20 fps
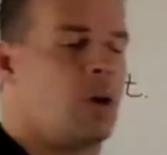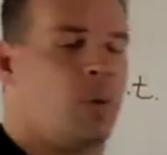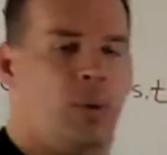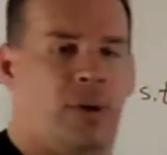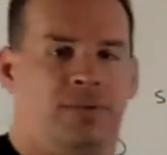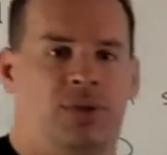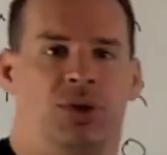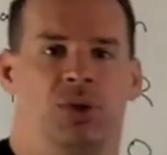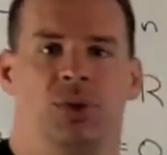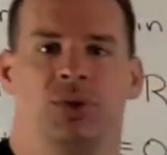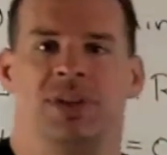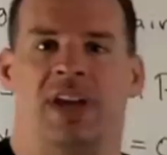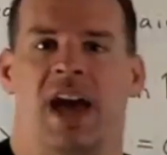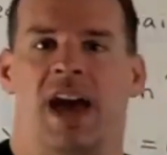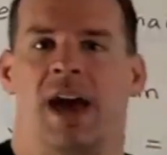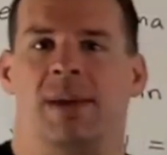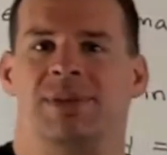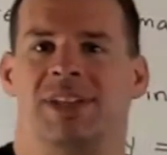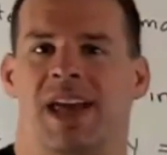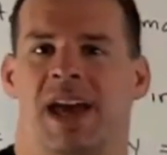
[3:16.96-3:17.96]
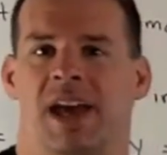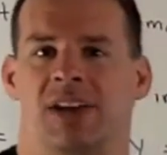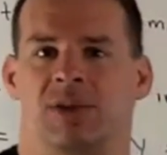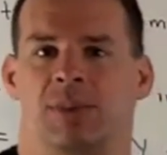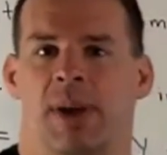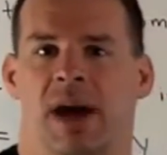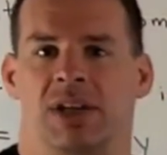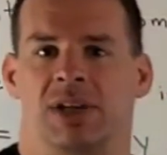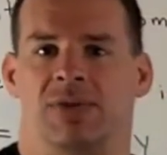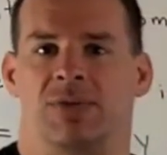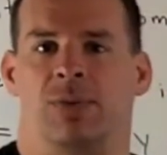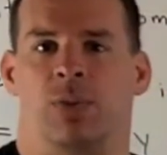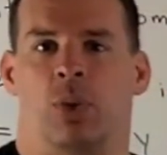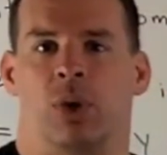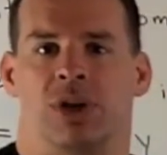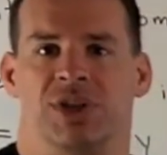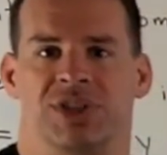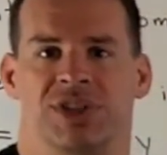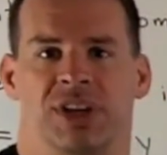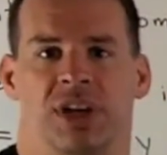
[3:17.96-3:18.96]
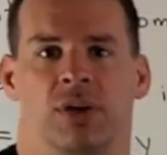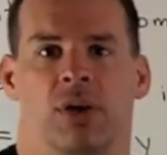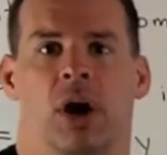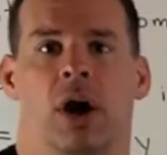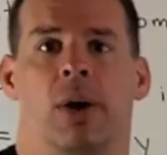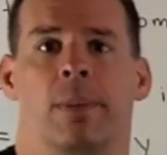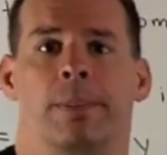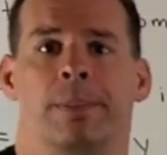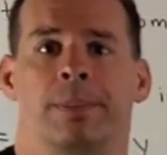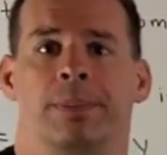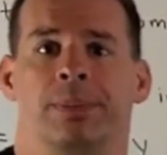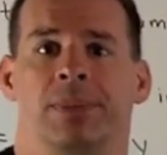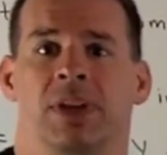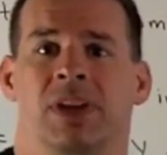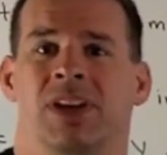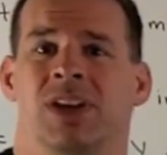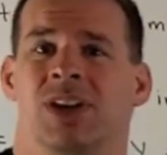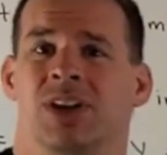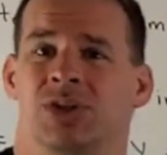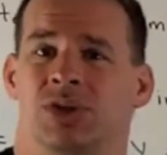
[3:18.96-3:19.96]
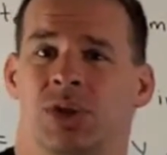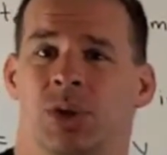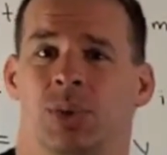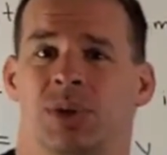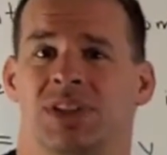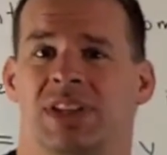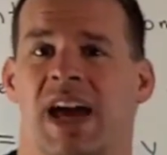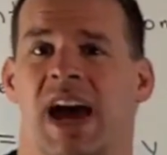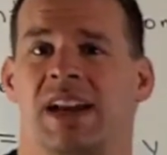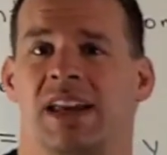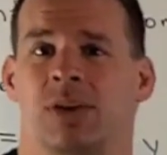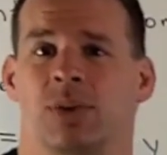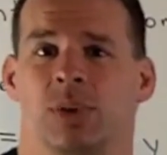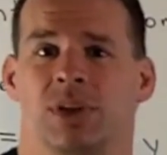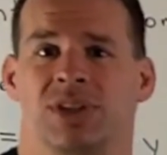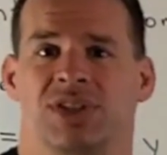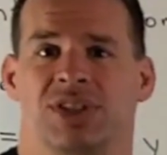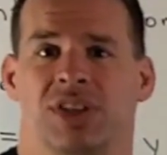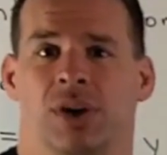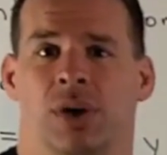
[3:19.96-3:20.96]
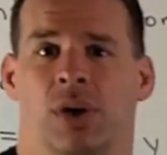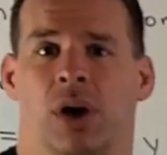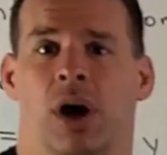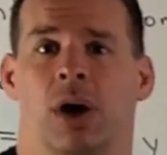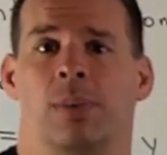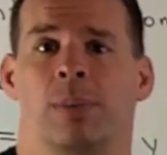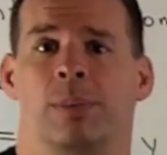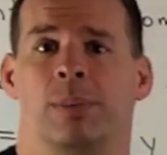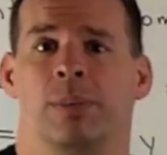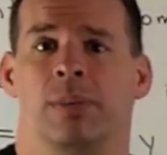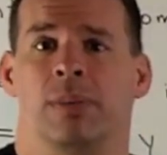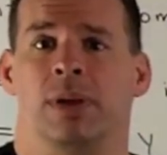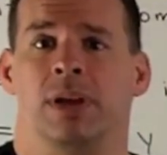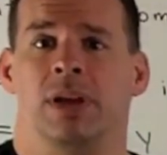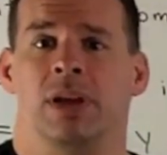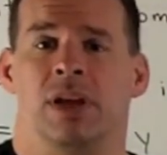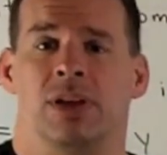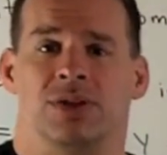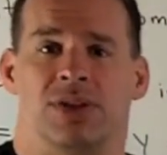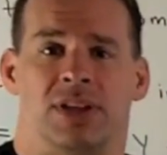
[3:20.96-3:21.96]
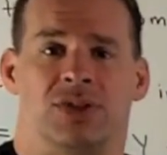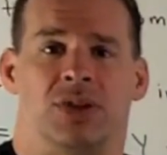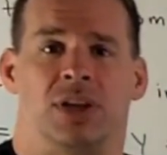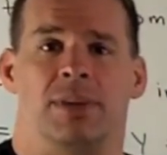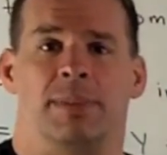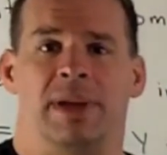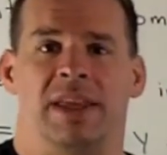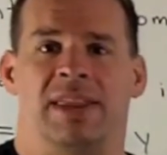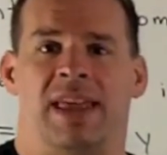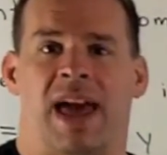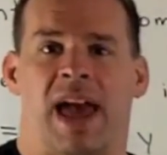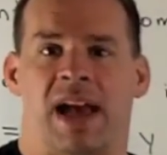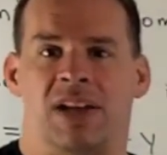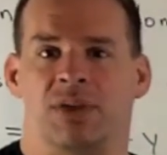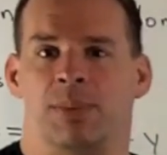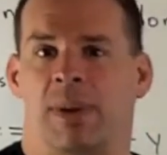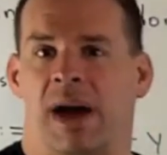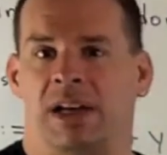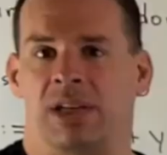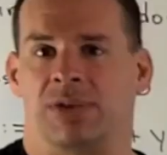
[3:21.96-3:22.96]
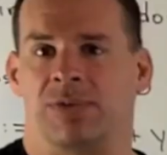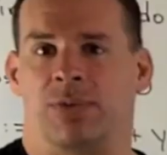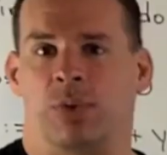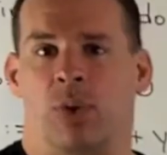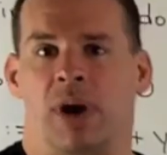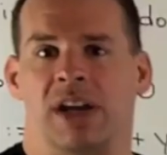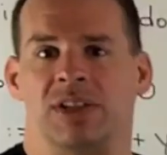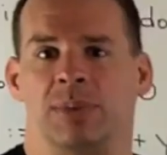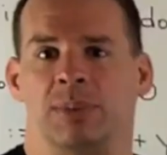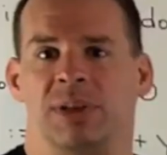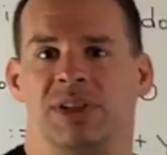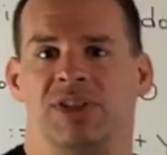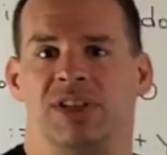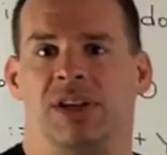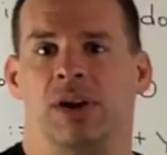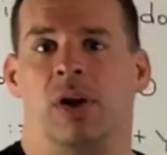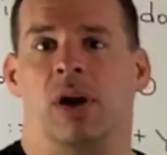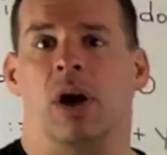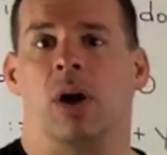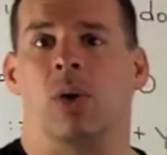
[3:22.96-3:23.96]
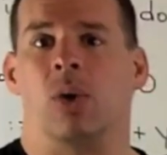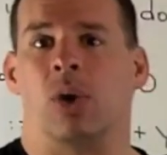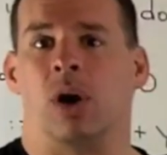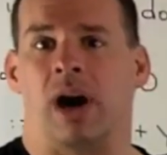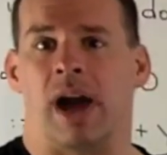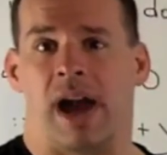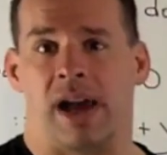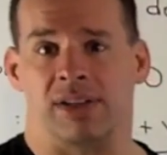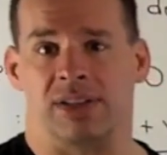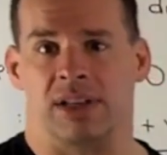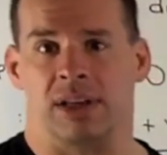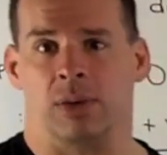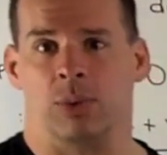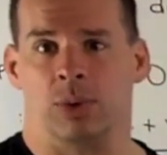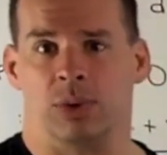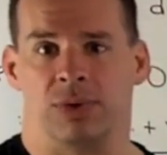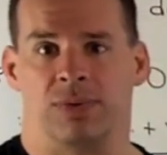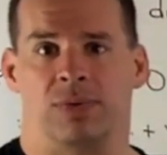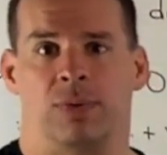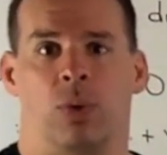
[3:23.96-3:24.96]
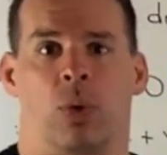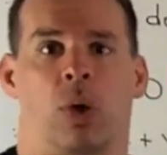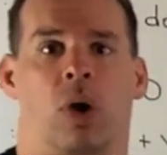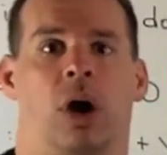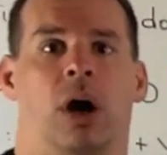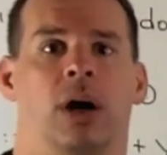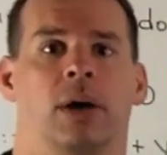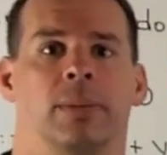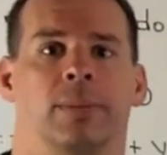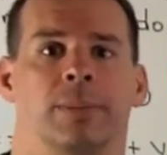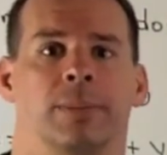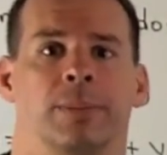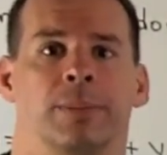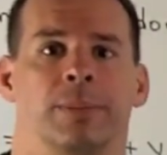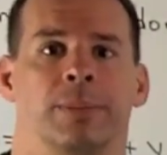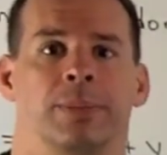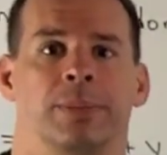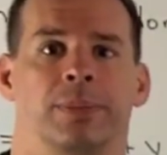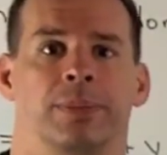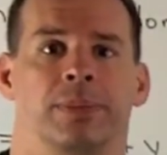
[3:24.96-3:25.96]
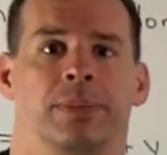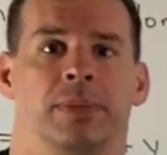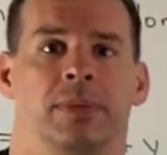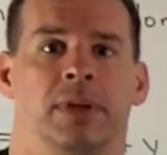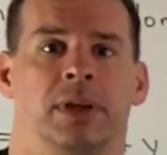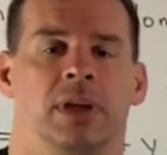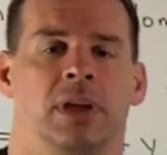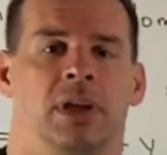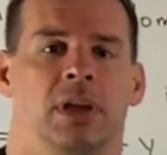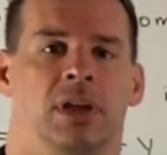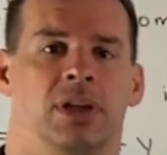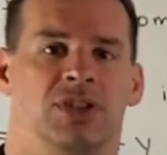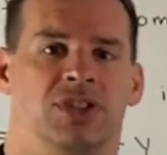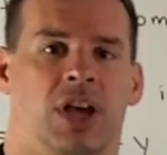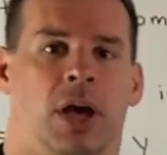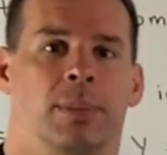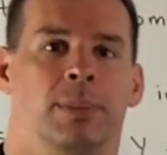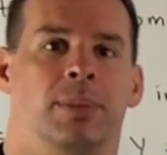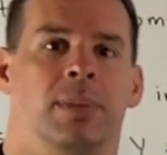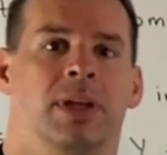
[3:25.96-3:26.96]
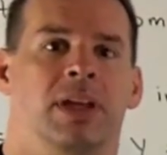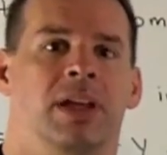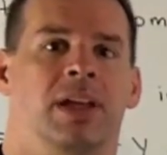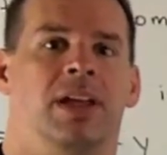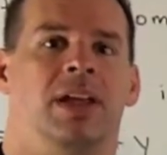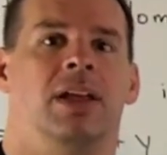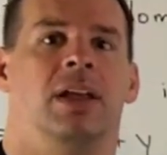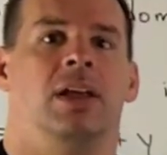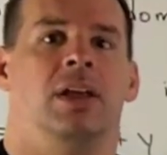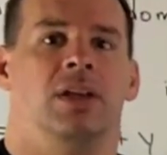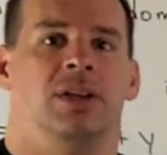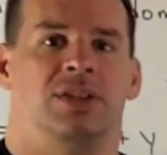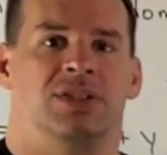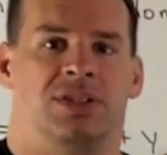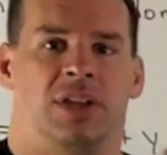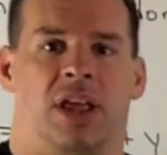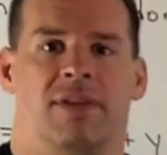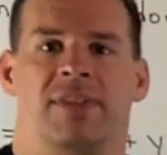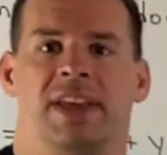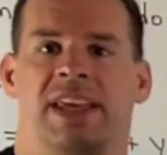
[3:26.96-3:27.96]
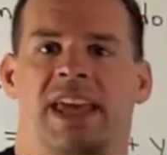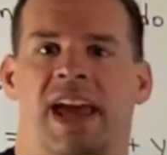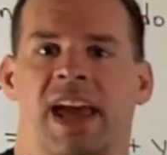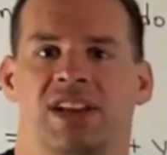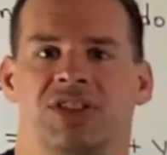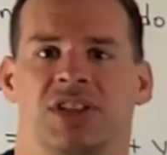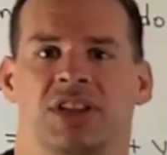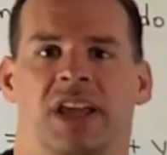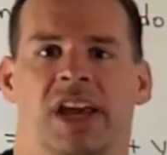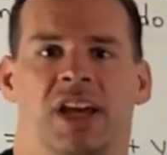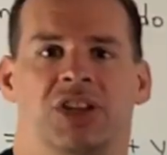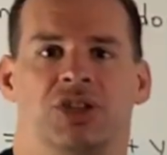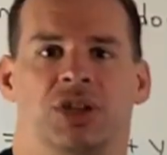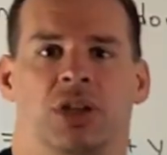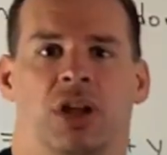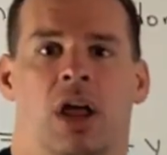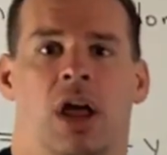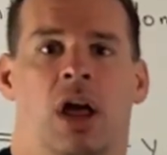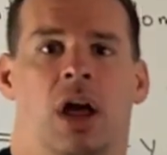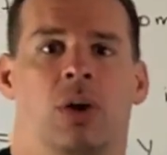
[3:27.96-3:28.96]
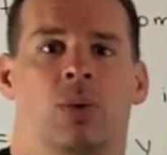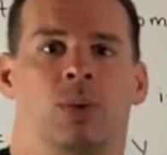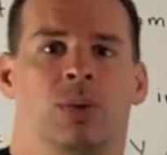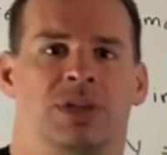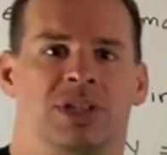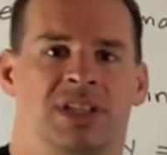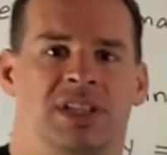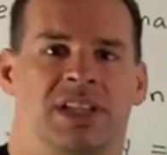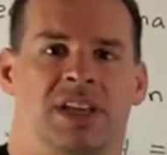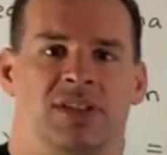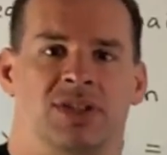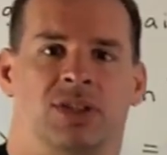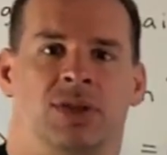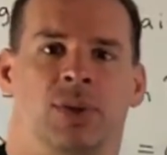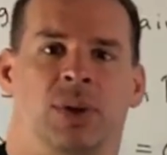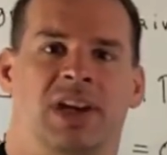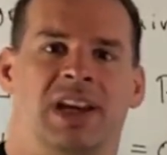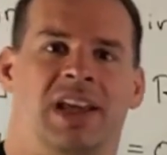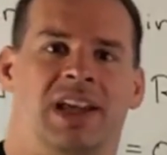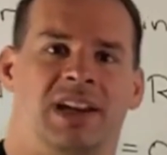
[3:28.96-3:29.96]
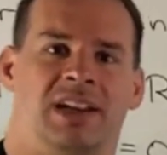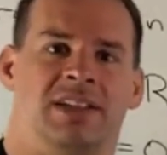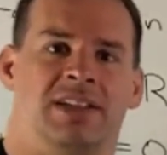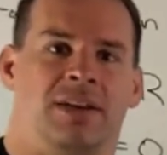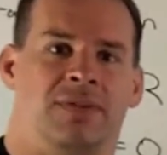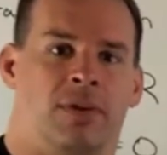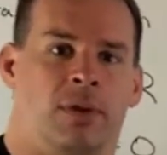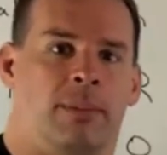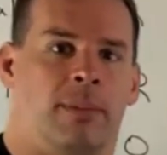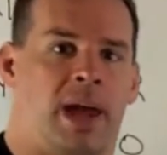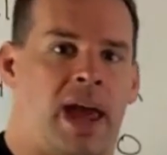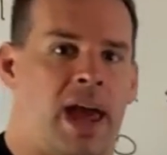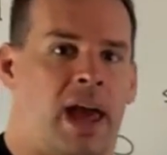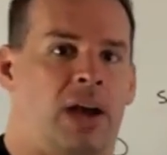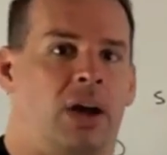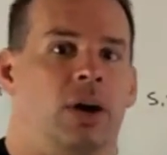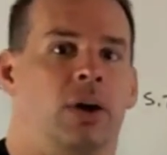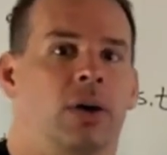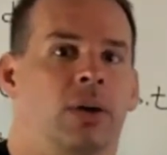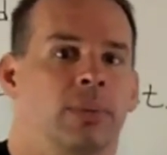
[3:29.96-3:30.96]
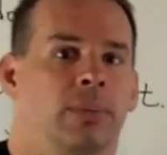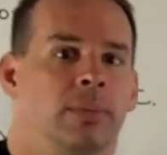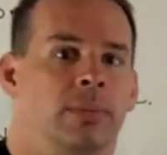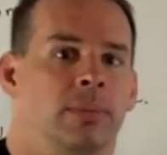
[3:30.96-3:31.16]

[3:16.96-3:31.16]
We have two times x minus four is zero. Two is not equal to zero. So that's gonna mean that x minus four has to be zero or x equals four. So still have the cancellation law, we just get to it in a different manner.